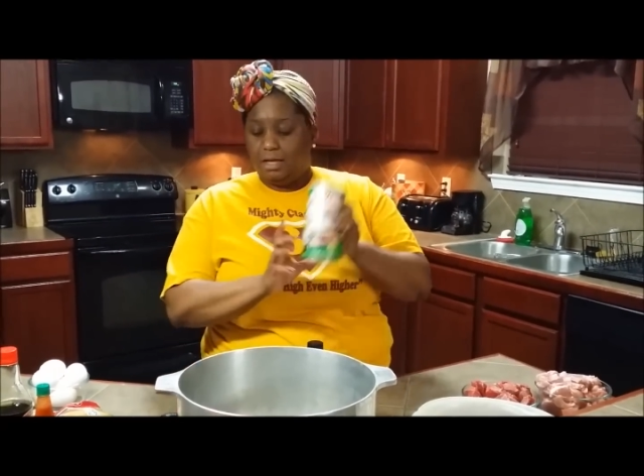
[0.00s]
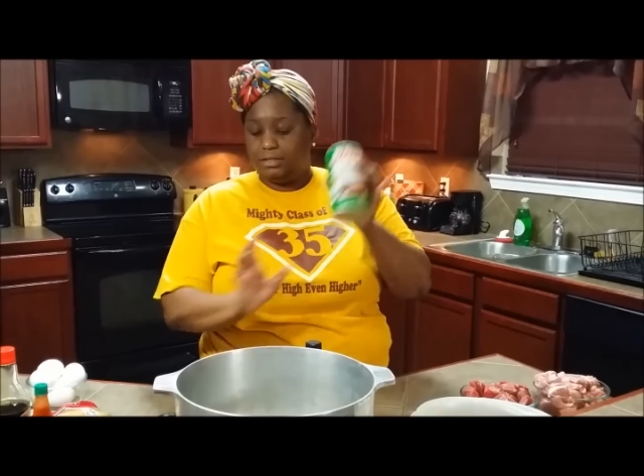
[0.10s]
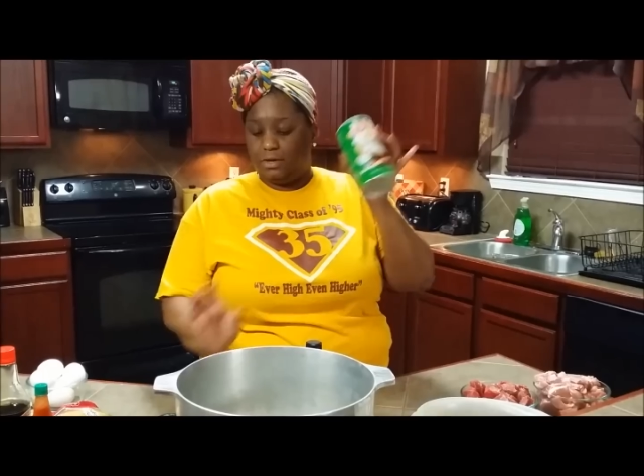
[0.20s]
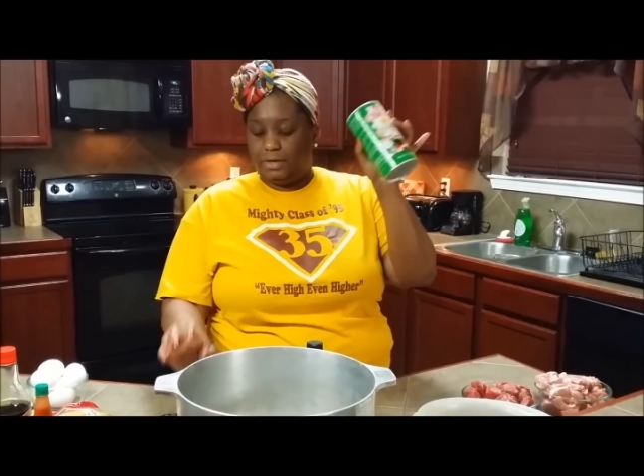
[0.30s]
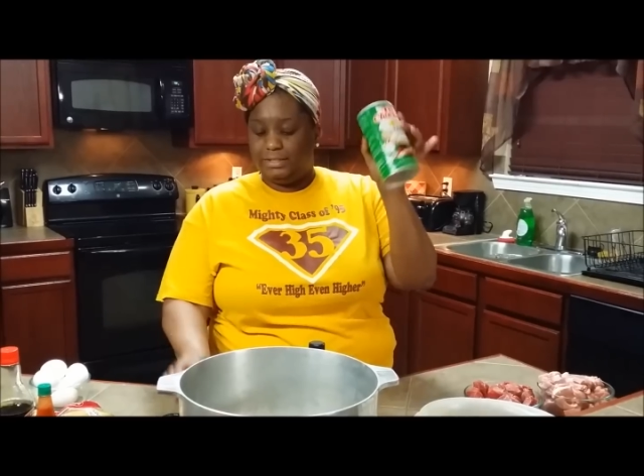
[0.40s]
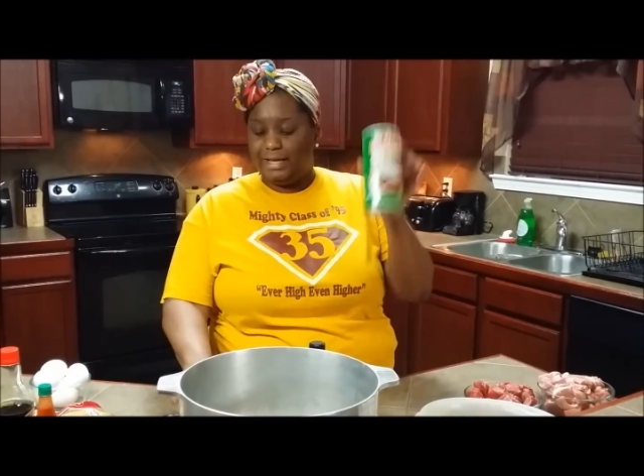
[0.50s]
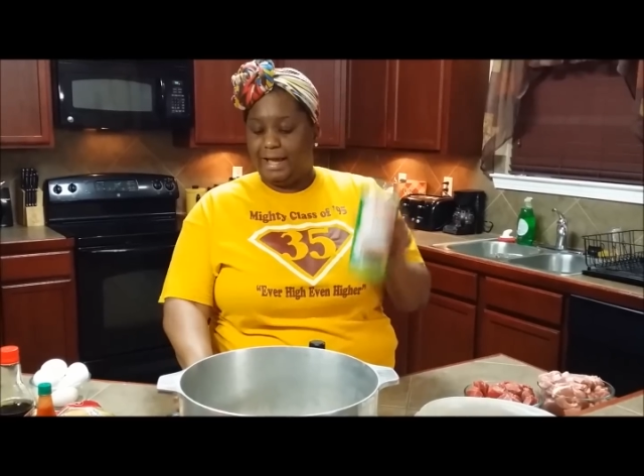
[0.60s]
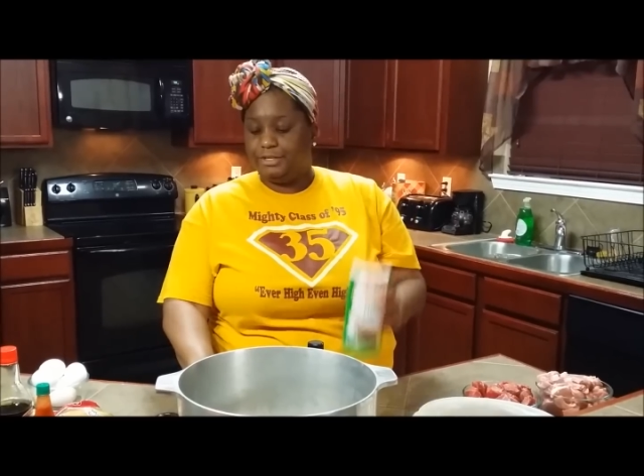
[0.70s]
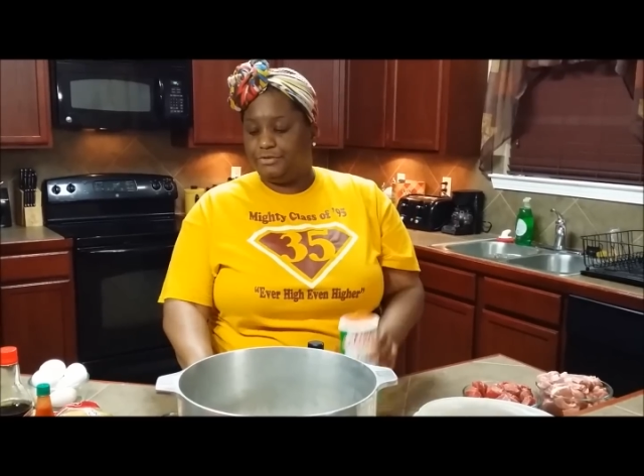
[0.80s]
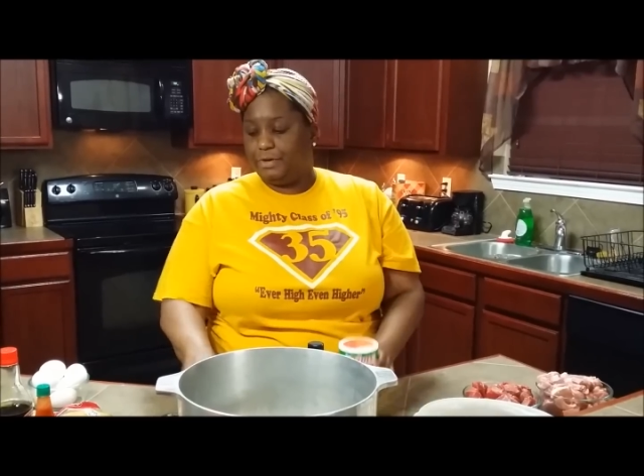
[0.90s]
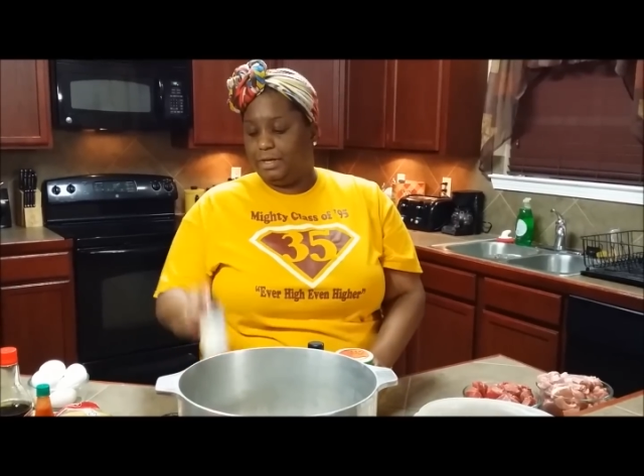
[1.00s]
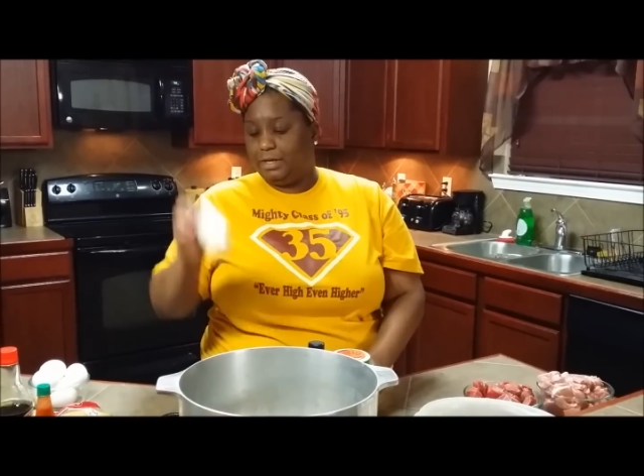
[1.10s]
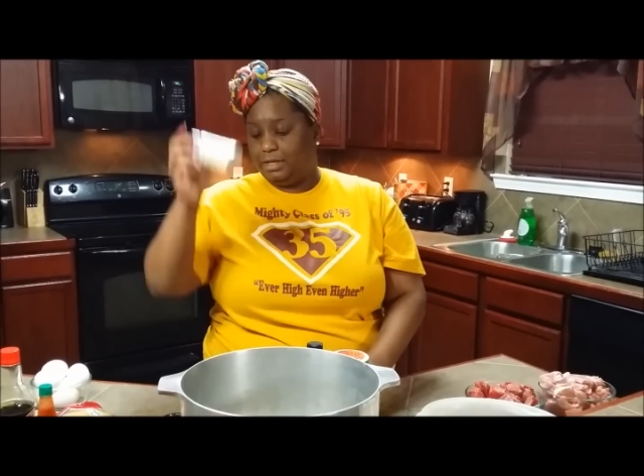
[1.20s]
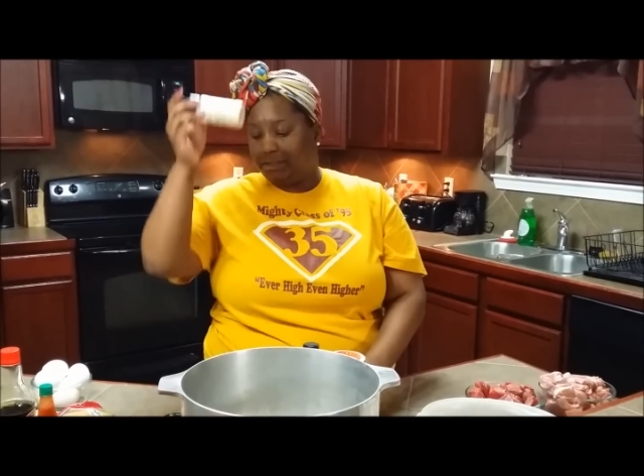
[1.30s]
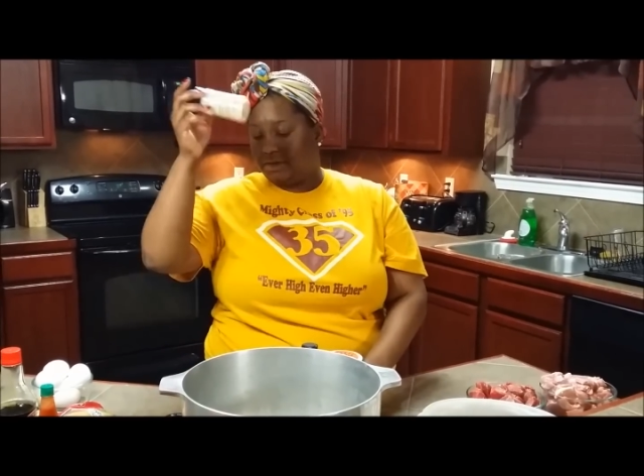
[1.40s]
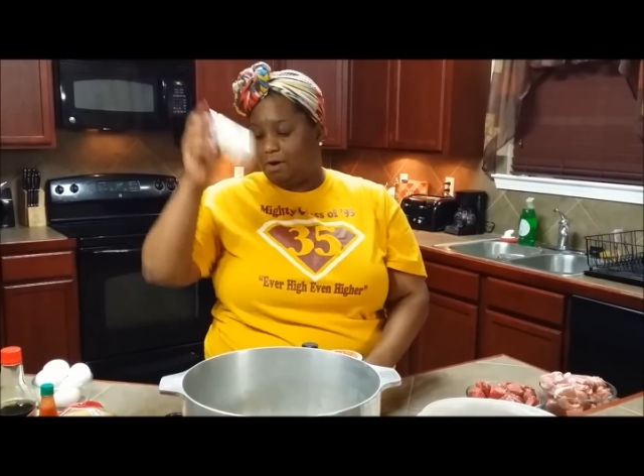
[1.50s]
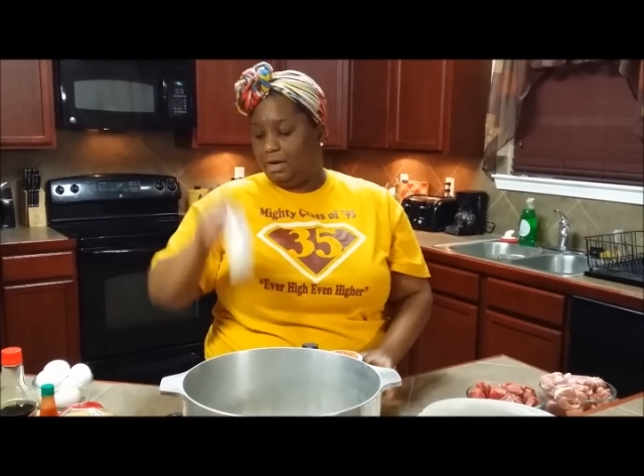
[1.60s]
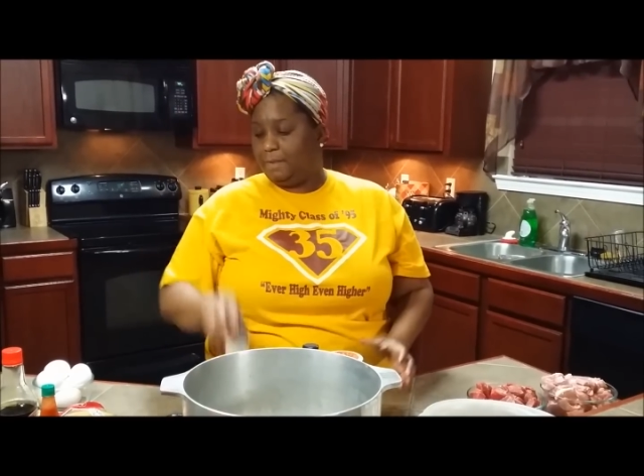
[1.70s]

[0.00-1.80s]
Tony Chachere's, garlic